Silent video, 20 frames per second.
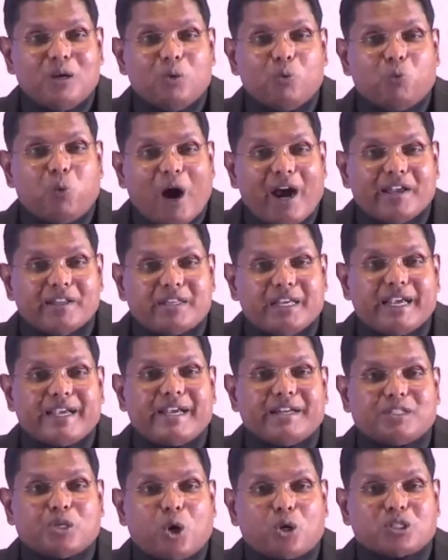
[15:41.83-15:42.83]

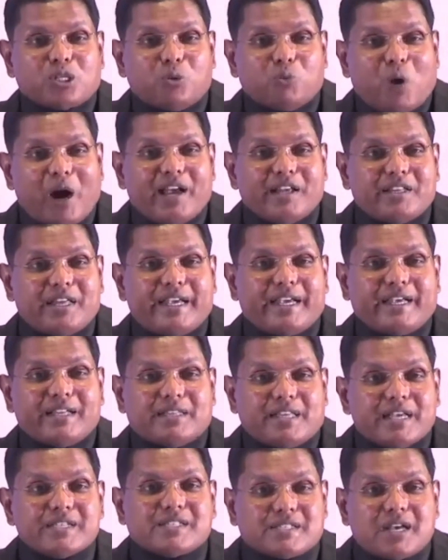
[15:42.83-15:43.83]
Dr. Vaidegi
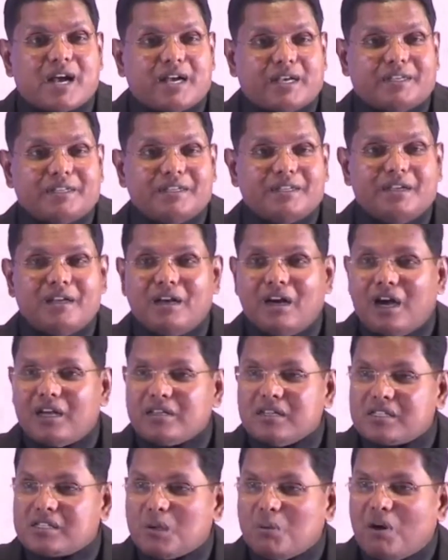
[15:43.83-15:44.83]
Desai. I
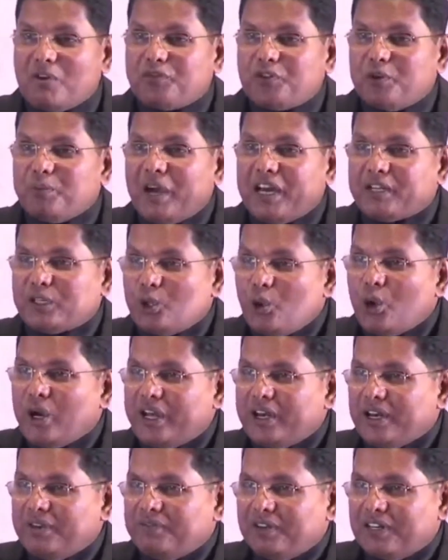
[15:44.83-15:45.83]
think some of you might know
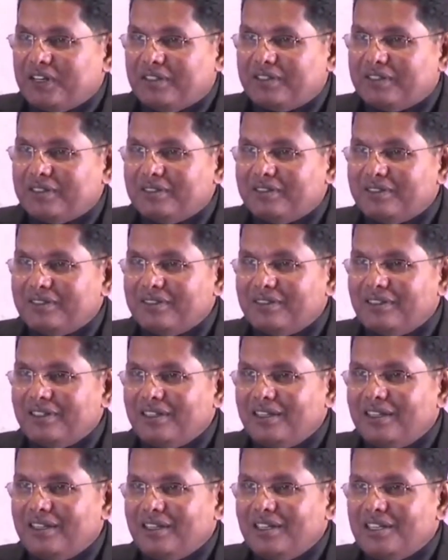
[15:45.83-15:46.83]
her even.
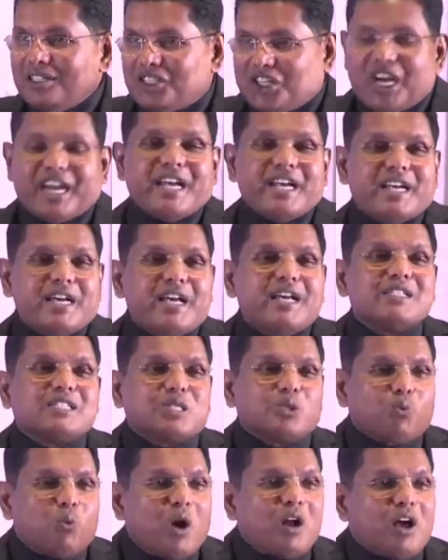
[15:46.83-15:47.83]
She
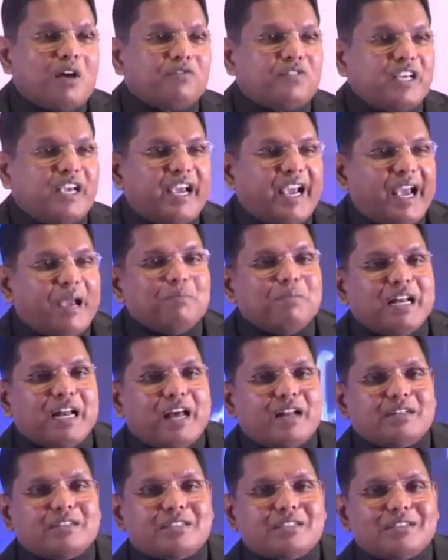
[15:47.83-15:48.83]
is one of the
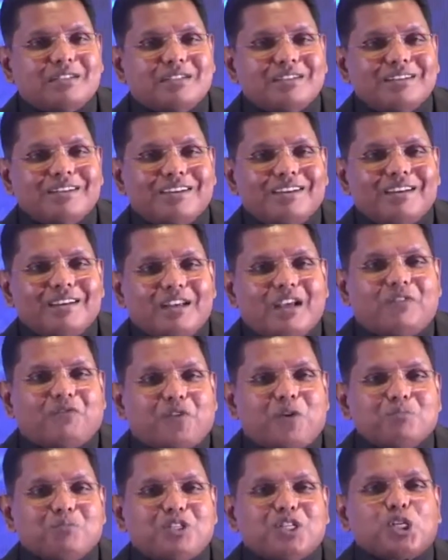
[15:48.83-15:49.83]
eminent
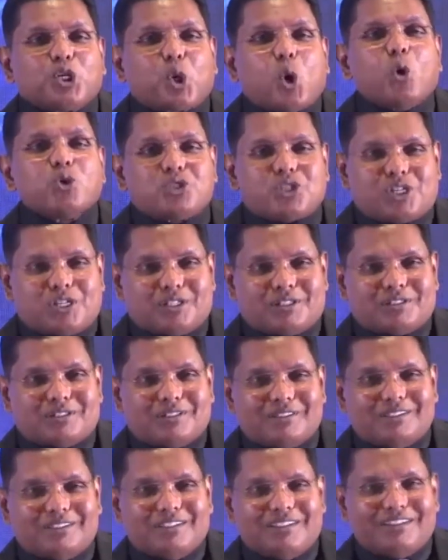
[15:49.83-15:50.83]
FMG coaches.
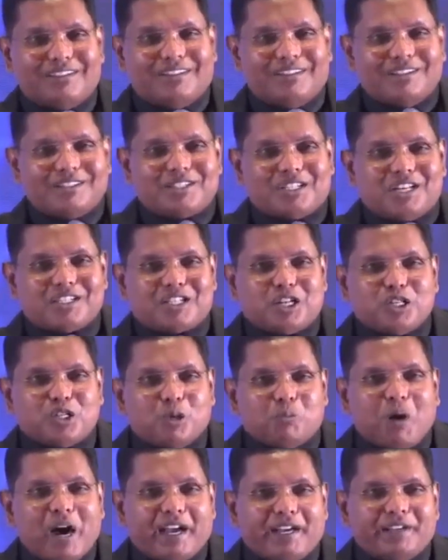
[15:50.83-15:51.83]
She's in
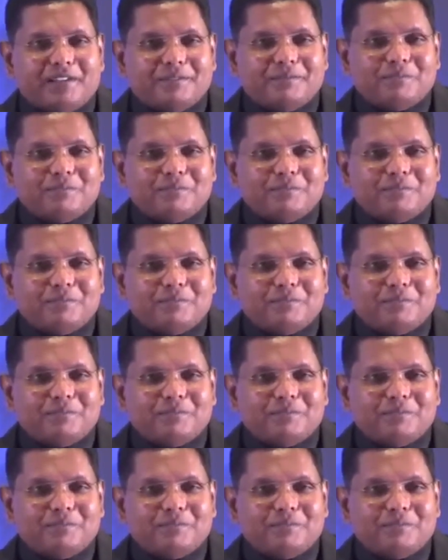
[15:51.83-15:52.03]
Dubai.